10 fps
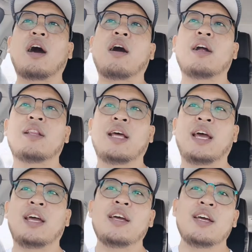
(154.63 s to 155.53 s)
Are
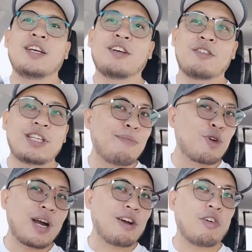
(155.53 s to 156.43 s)
they, Democrat or